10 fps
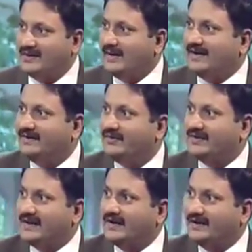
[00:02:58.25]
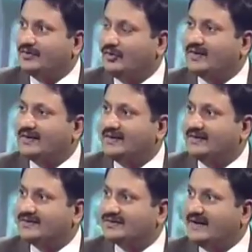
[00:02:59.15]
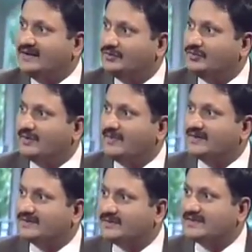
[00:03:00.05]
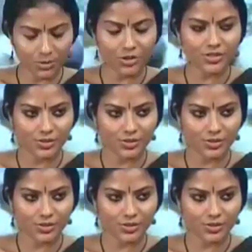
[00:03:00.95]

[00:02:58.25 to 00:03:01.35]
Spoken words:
You had even in Kolkata that child who committed suicide.